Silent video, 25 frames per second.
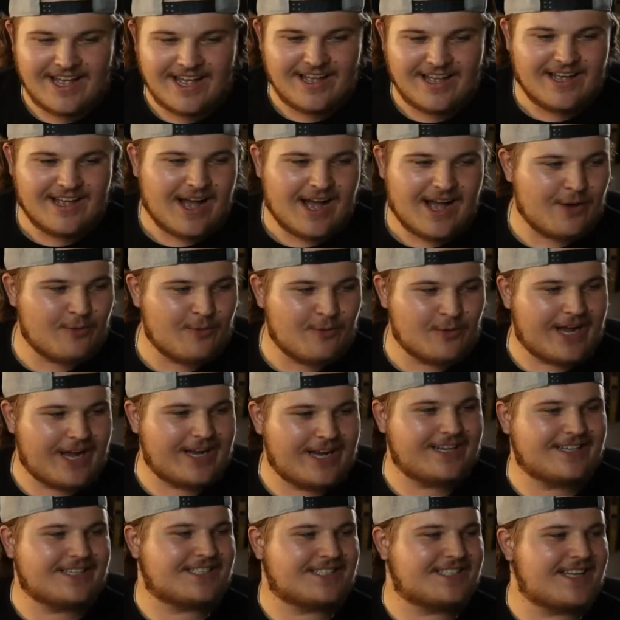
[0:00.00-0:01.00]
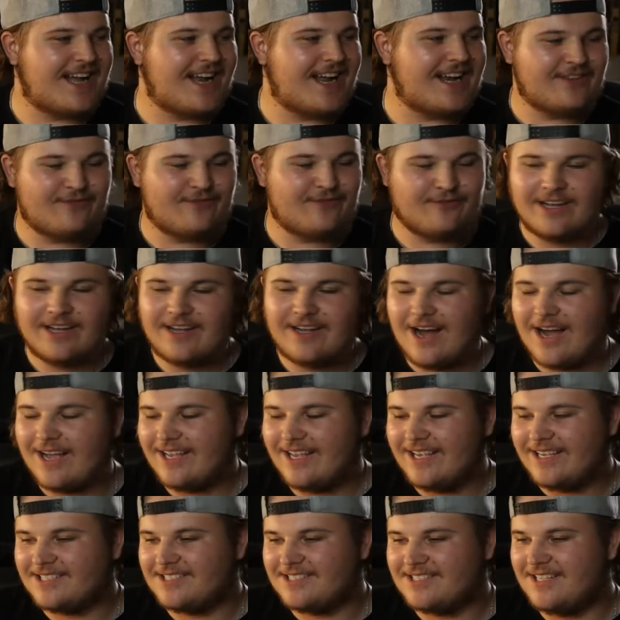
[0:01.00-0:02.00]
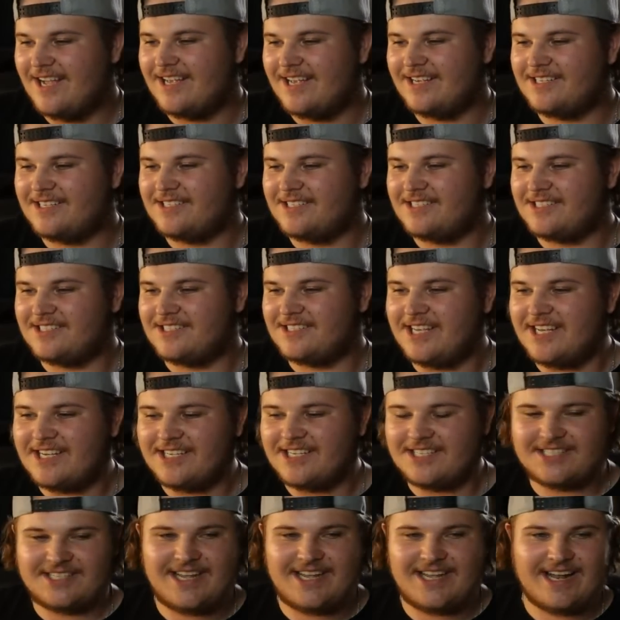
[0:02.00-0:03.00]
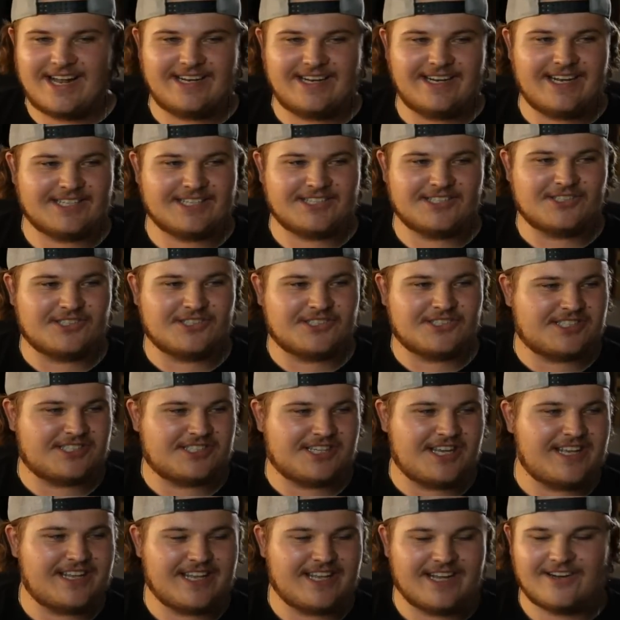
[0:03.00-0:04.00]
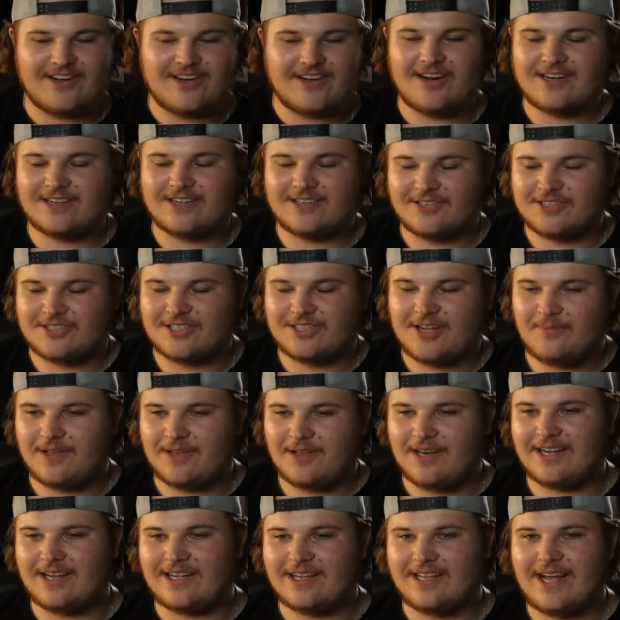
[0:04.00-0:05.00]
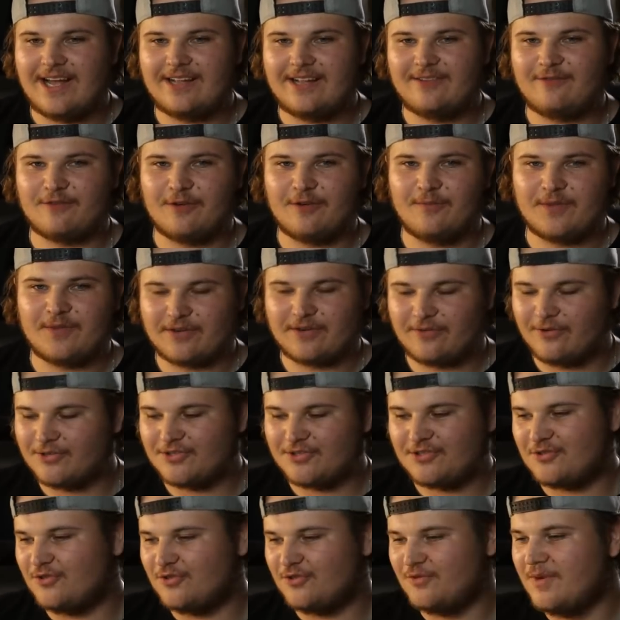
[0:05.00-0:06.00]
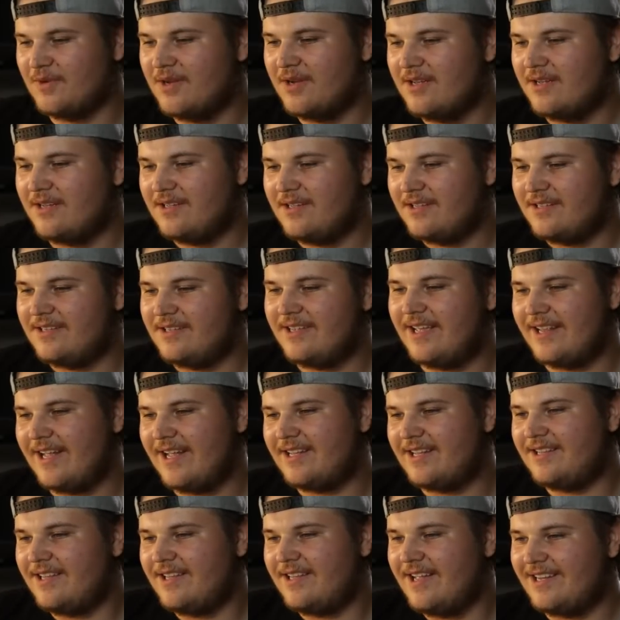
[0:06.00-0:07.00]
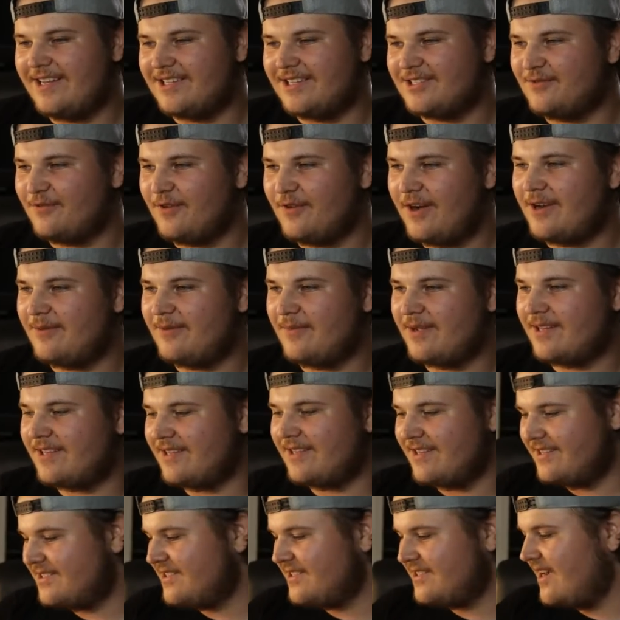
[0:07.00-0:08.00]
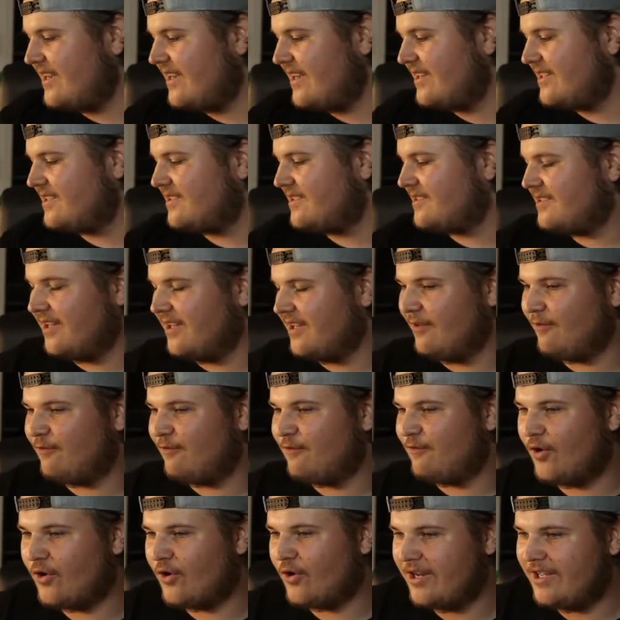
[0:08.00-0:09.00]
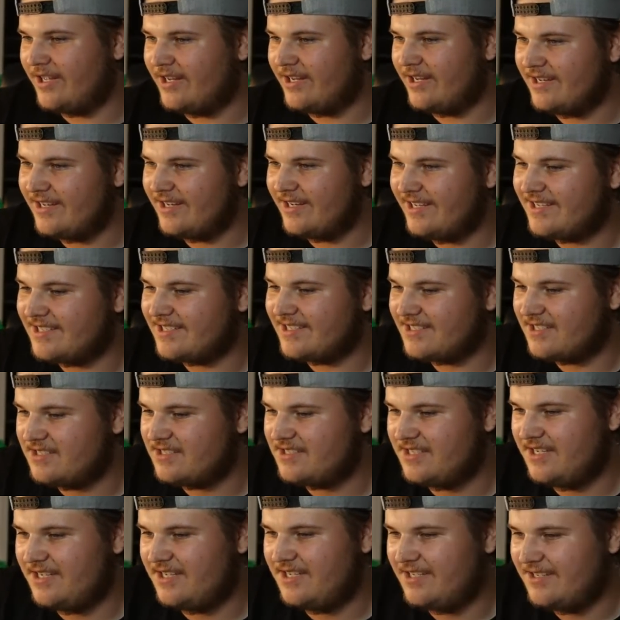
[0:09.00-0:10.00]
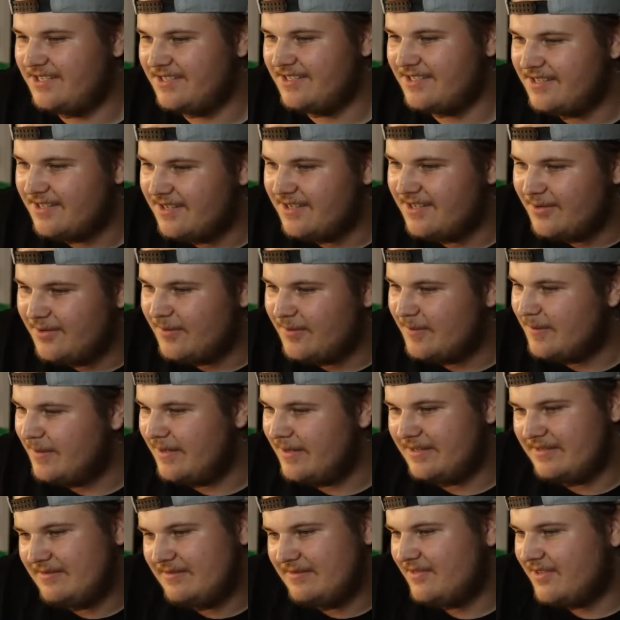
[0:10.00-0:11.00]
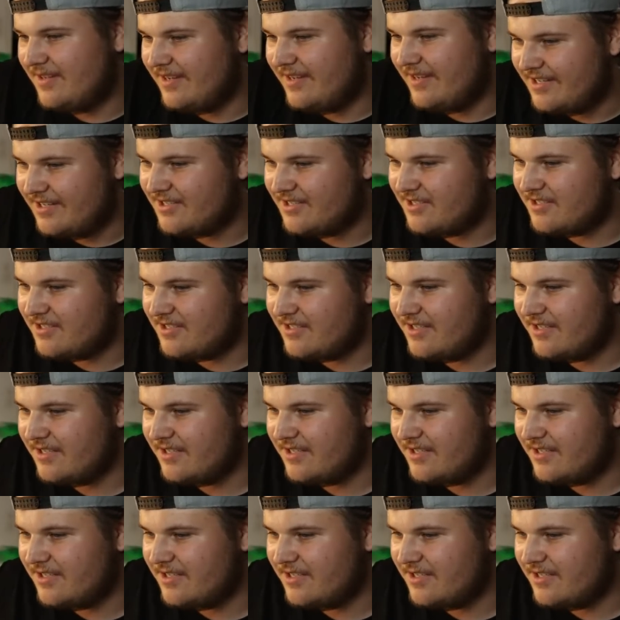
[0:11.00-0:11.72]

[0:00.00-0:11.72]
I would understand if the guy is like 60 and doesn't see the car or something like that from the rostrum. Yeah, that then it's fine. But this guy is still 40 and he can see, but he didn't see it.